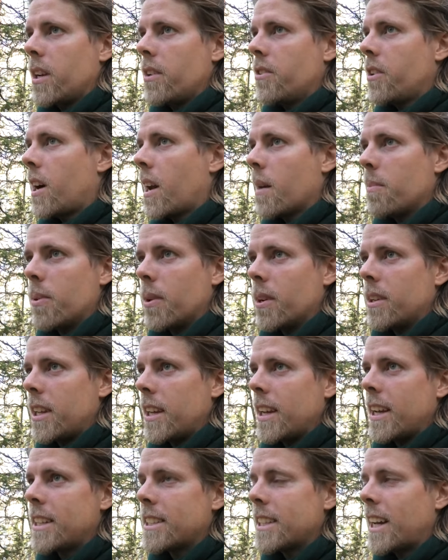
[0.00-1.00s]

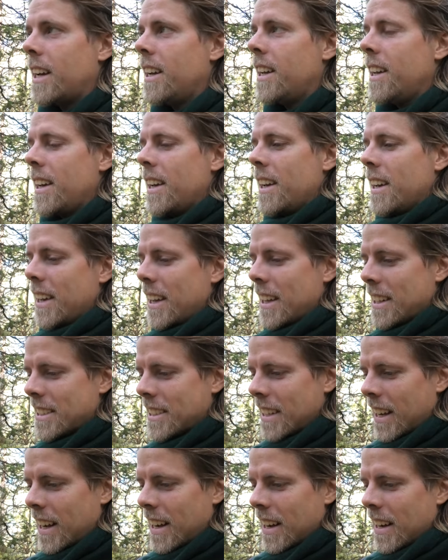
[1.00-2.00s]
Realpolitik,
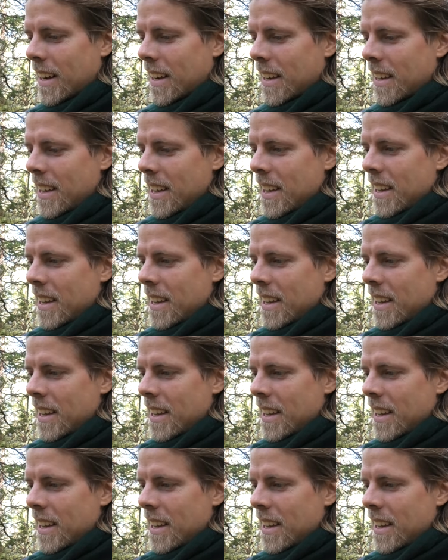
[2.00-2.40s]
it's a